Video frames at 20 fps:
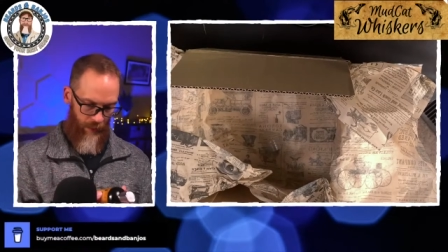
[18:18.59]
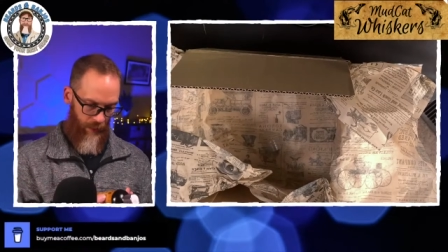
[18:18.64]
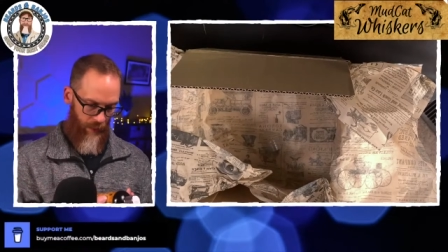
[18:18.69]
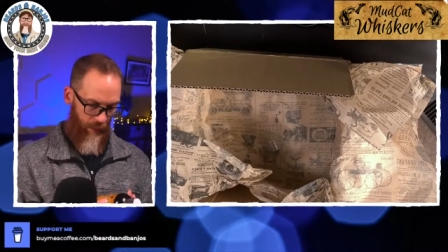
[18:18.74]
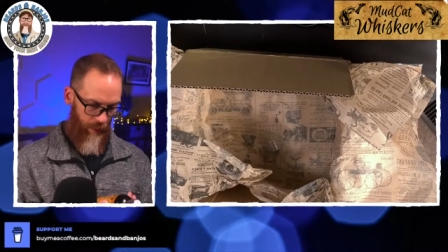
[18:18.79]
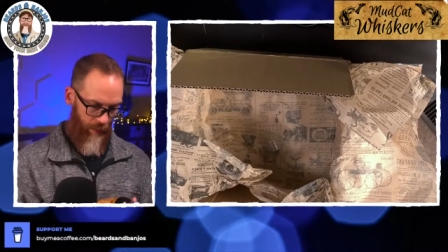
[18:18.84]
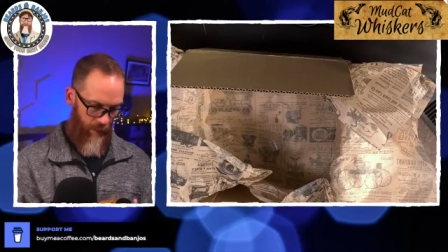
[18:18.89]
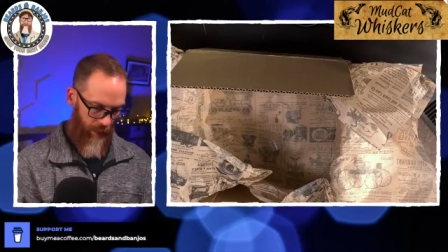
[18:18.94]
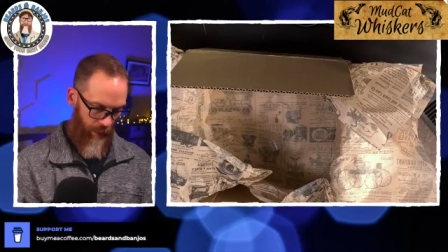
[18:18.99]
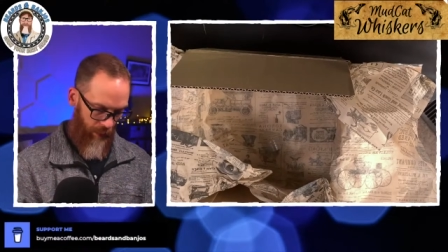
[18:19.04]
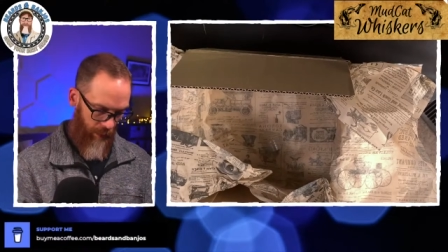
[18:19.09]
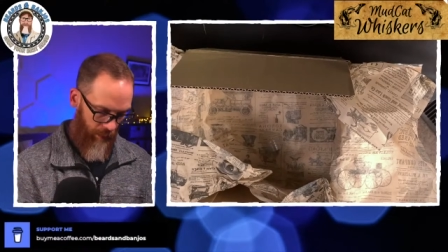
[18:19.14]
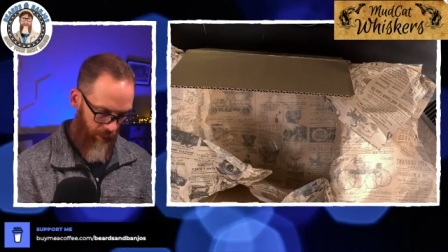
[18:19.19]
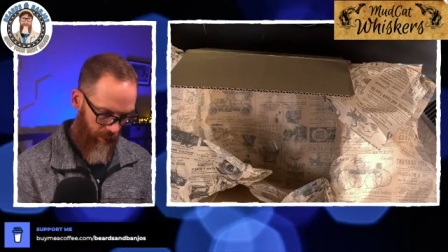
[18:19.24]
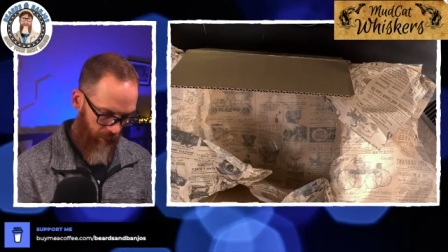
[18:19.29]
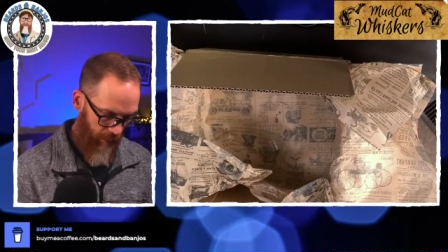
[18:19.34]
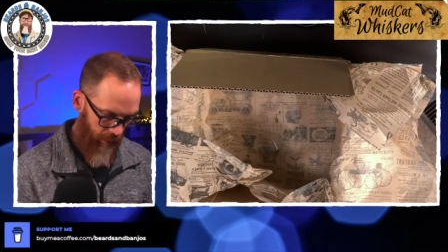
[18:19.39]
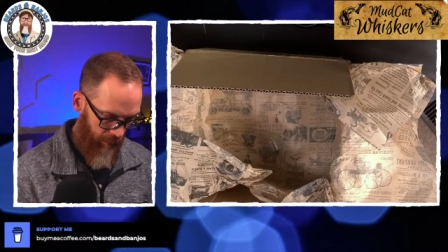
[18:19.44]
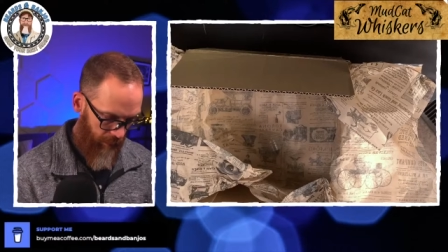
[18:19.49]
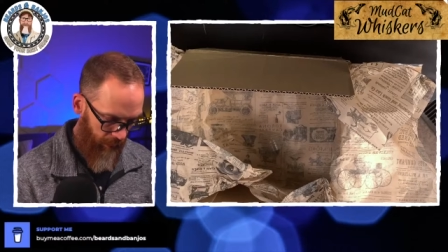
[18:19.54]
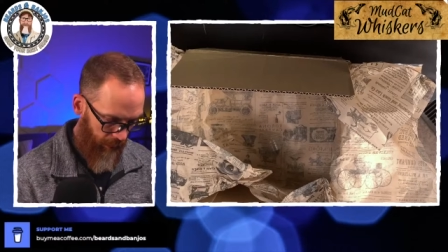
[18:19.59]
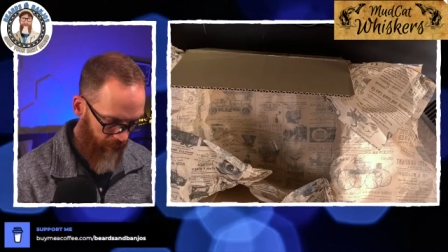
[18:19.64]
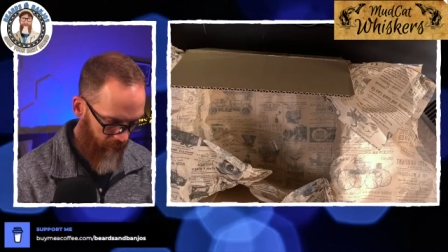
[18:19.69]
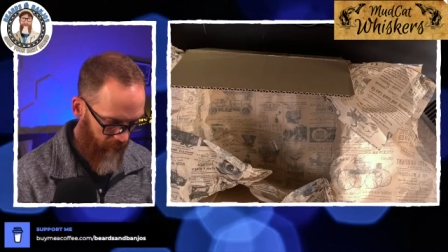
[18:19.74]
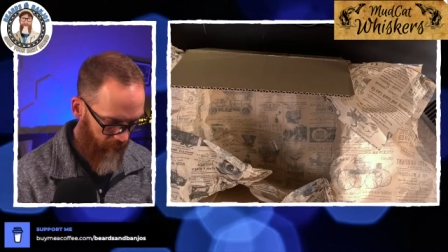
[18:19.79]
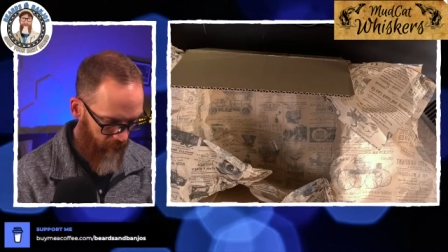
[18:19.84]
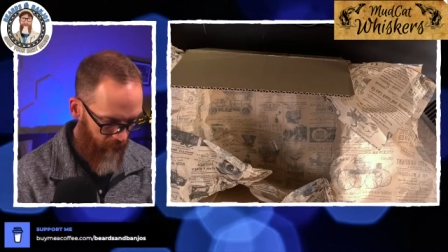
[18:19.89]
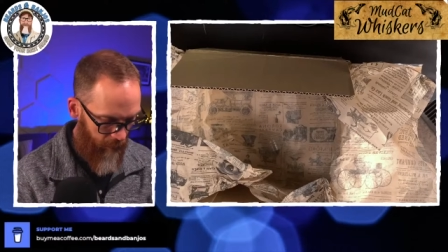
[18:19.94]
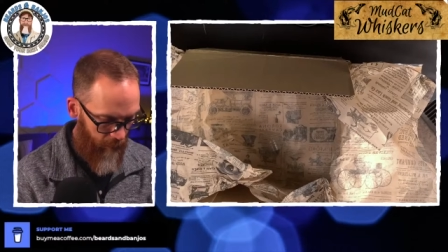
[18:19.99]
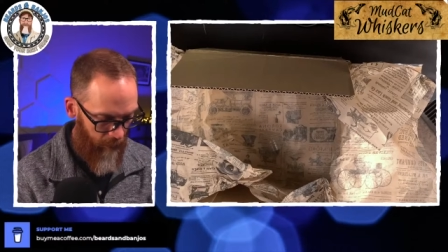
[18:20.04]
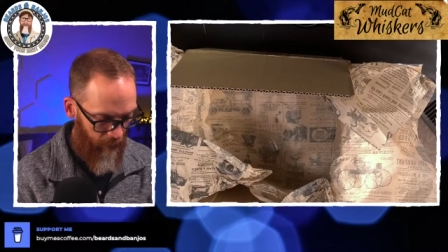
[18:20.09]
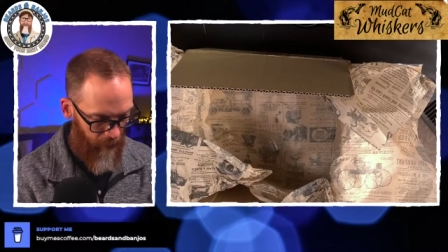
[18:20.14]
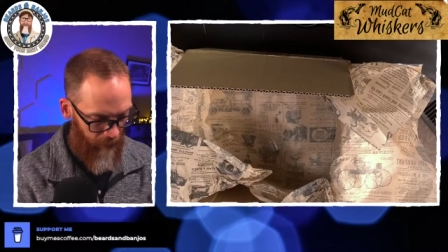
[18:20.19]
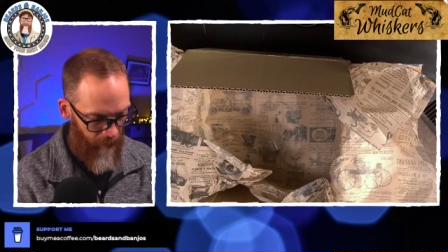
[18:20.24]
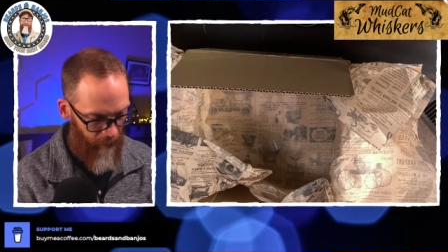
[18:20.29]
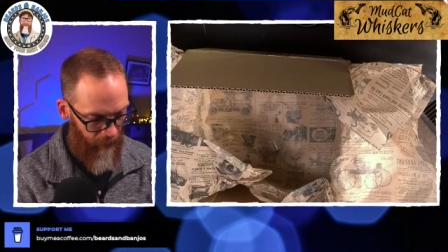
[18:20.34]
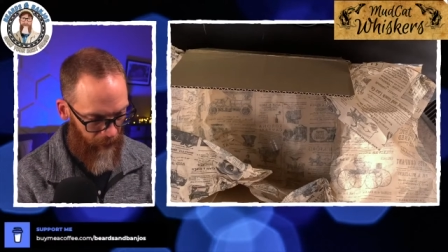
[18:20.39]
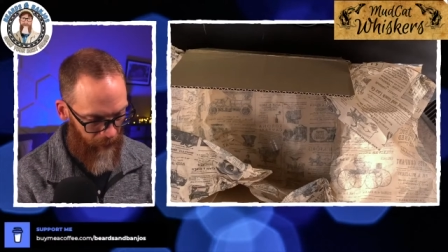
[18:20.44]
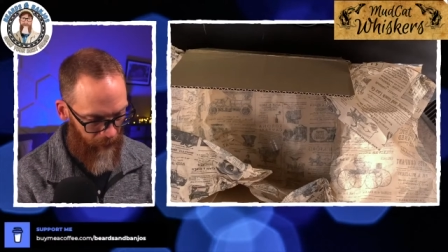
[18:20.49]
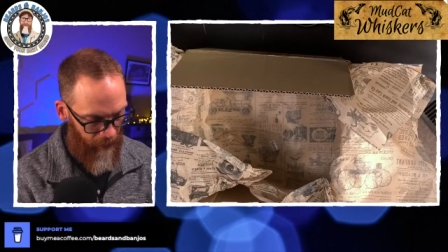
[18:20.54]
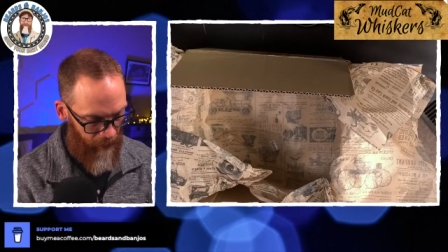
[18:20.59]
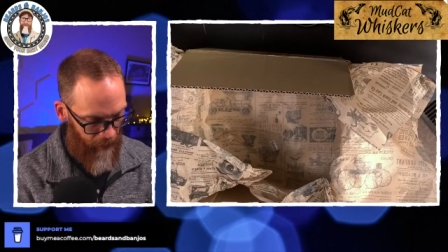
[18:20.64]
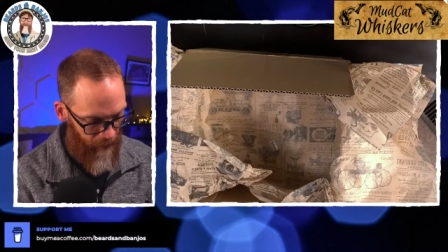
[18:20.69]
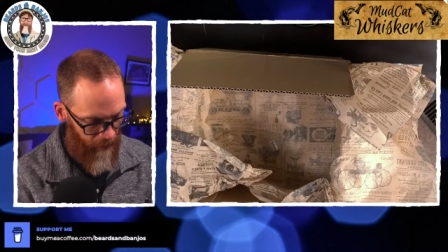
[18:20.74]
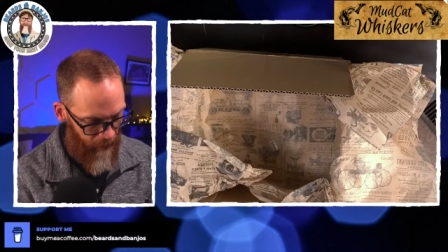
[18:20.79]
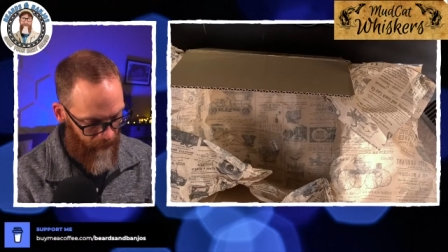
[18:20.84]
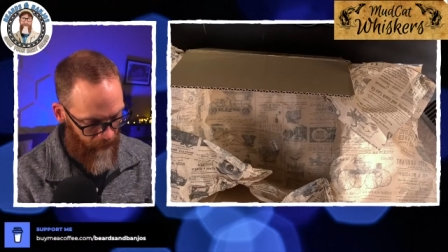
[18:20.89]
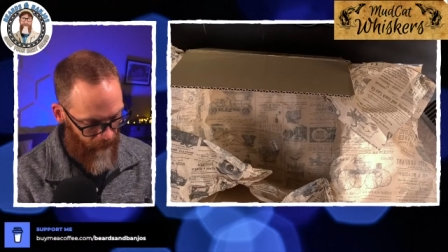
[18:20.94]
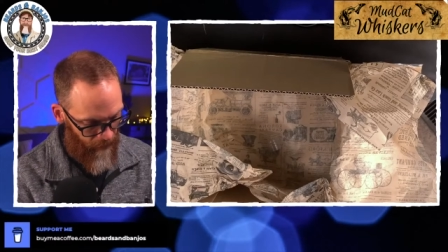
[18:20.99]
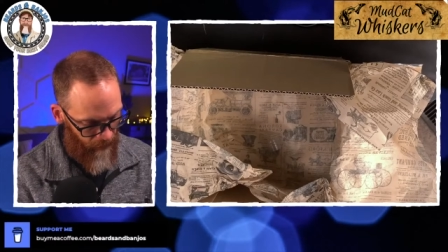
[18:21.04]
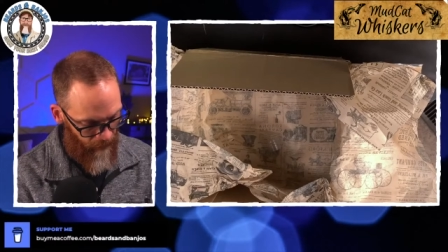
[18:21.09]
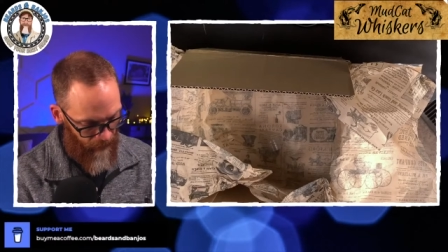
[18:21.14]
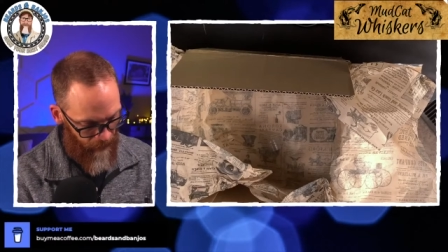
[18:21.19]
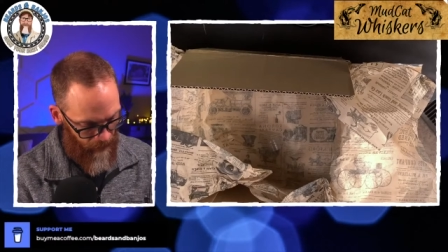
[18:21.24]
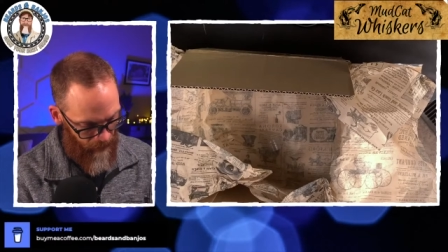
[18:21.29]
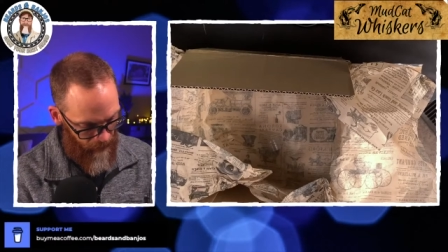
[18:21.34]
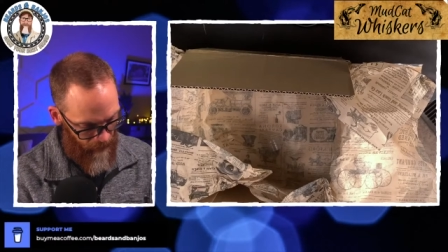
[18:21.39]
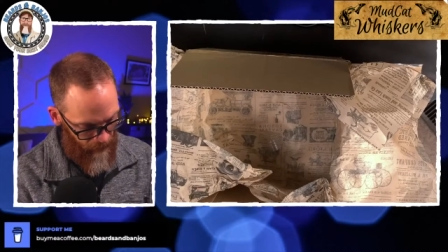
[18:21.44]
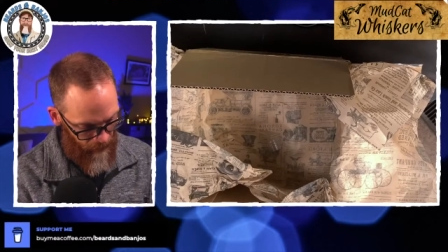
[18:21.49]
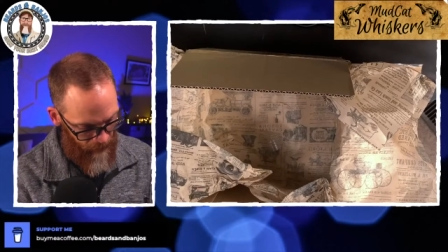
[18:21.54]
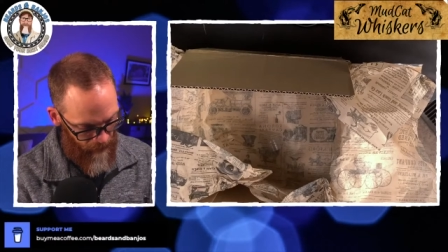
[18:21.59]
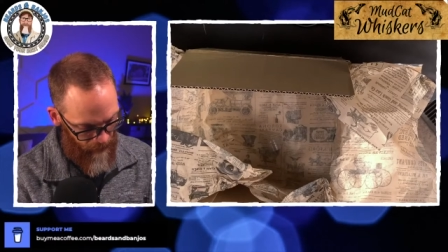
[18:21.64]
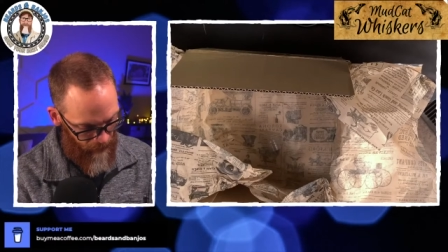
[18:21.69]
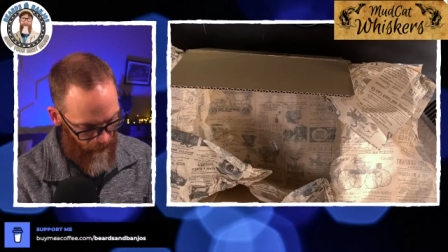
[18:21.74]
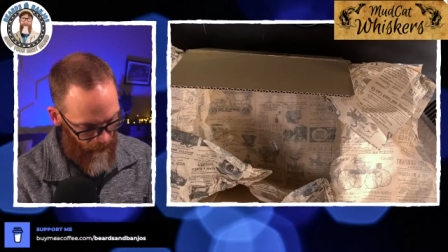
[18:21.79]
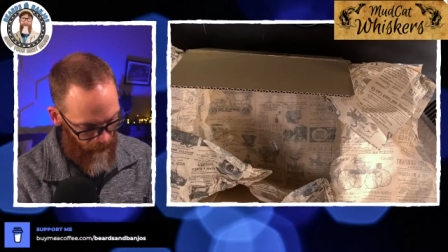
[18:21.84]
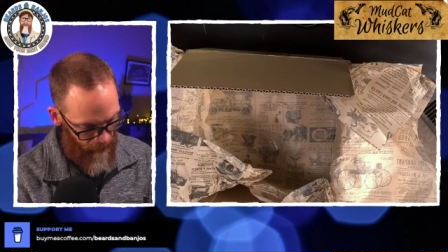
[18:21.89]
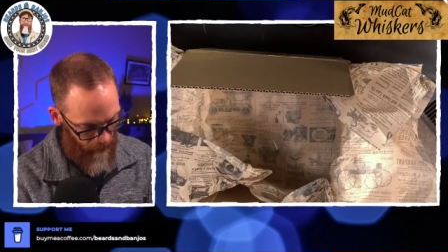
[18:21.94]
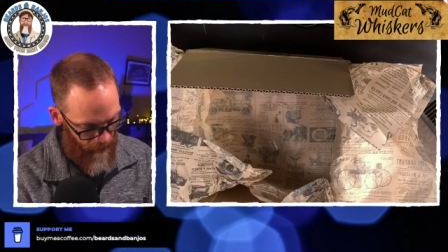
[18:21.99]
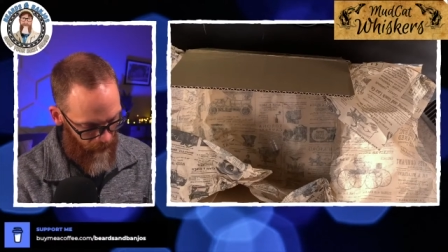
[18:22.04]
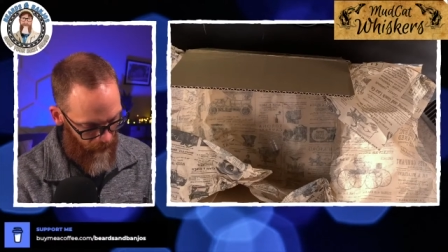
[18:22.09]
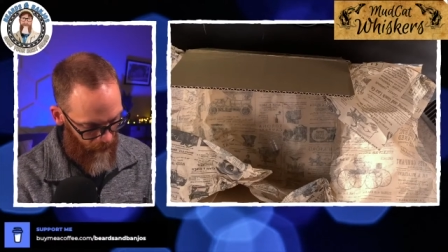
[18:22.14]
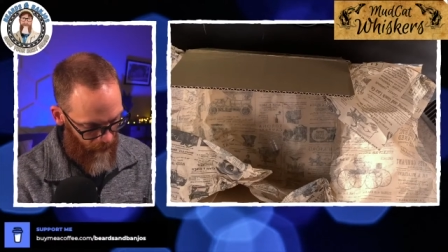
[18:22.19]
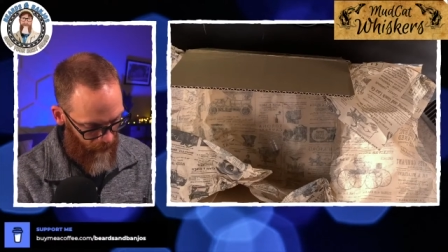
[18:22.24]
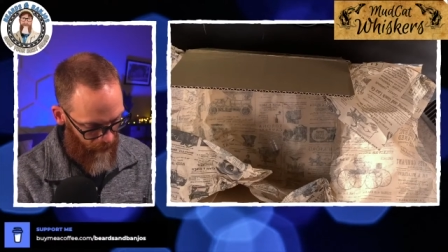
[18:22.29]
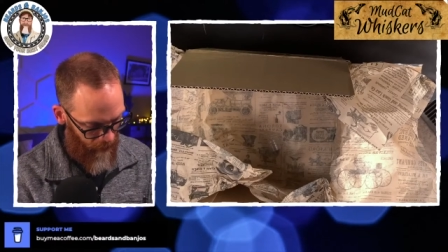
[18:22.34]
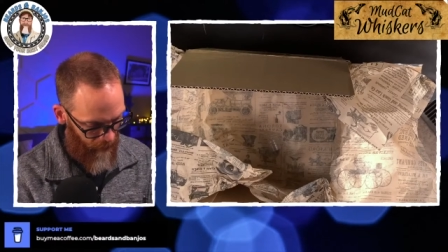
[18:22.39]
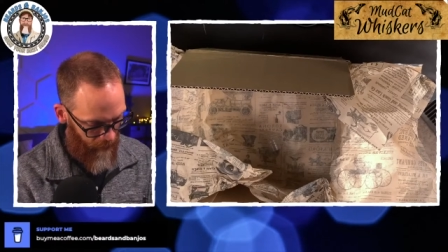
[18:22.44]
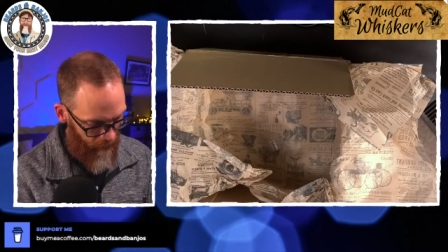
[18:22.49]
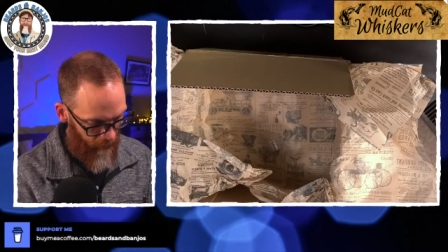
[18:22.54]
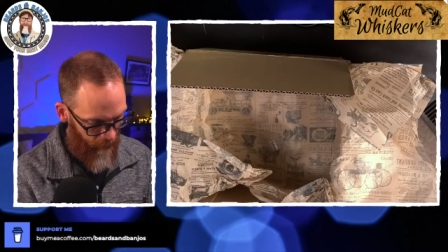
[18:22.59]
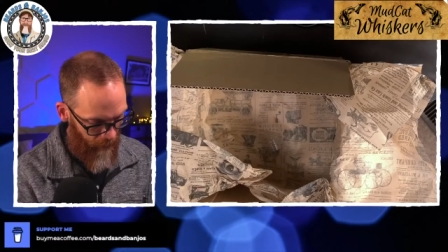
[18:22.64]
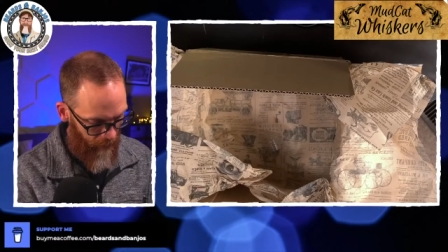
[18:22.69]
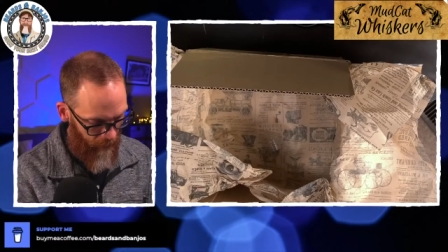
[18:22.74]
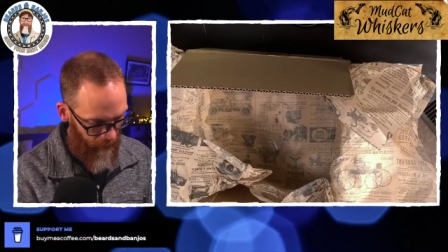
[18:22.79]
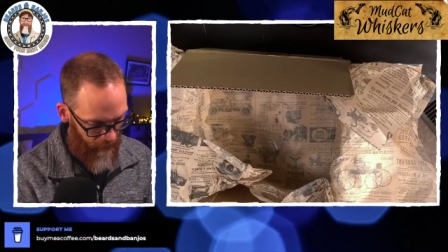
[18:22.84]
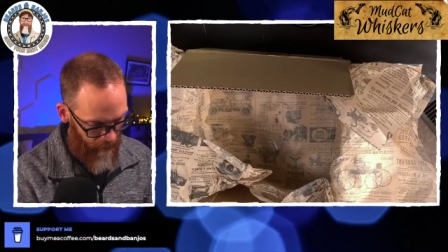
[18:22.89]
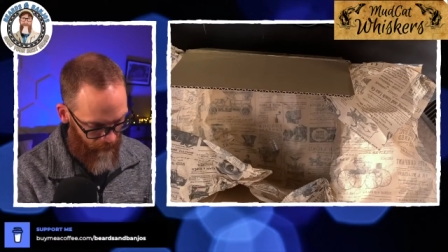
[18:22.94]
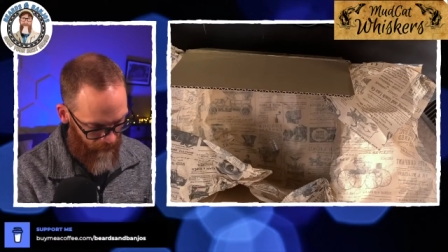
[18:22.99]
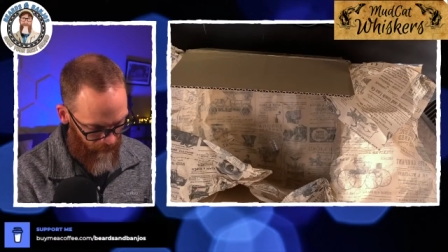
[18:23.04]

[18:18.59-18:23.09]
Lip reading: I'll take a look at that real quick if I can to see what's going on with it.